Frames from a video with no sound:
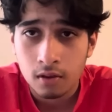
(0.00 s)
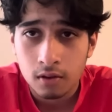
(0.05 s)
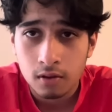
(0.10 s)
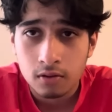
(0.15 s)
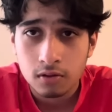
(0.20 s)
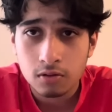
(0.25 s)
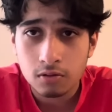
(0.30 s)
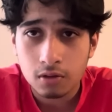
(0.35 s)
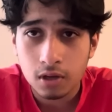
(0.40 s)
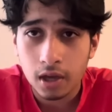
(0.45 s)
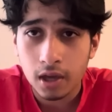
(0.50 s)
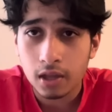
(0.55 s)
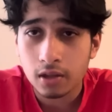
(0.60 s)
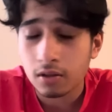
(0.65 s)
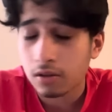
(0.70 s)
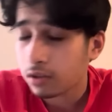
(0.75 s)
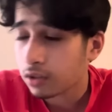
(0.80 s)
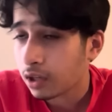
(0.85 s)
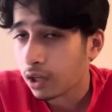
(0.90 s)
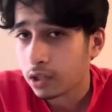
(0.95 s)
You
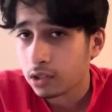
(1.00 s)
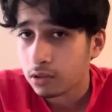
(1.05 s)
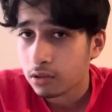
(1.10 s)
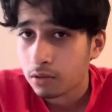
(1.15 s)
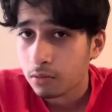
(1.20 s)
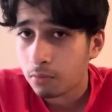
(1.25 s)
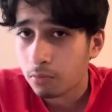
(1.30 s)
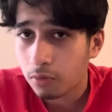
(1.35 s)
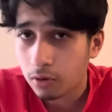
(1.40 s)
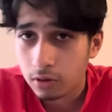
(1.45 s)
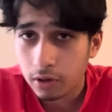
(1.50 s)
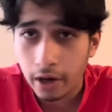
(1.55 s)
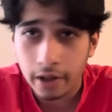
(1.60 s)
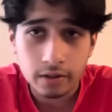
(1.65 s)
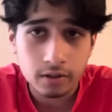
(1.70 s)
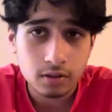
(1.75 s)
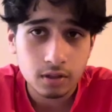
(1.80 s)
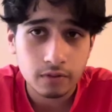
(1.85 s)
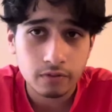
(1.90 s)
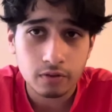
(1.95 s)
can't get
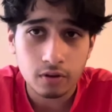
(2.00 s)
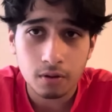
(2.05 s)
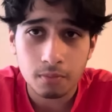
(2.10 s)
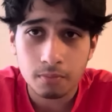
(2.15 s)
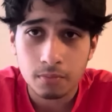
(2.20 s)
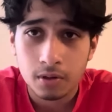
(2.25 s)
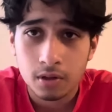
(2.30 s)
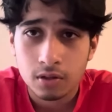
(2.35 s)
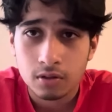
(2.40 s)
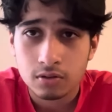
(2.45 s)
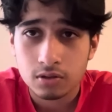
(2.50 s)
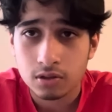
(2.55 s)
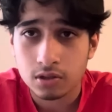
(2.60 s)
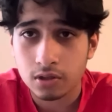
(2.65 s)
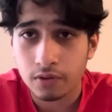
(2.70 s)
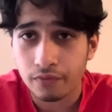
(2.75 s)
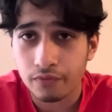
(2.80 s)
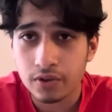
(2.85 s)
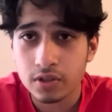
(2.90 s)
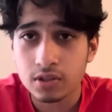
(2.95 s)
morality from just
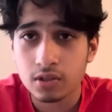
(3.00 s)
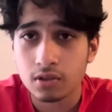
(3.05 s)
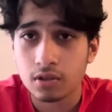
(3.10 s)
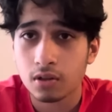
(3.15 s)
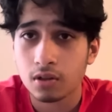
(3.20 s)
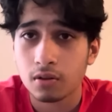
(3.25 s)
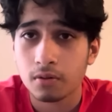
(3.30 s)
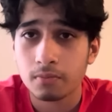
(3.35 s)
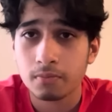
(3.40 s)
the physical,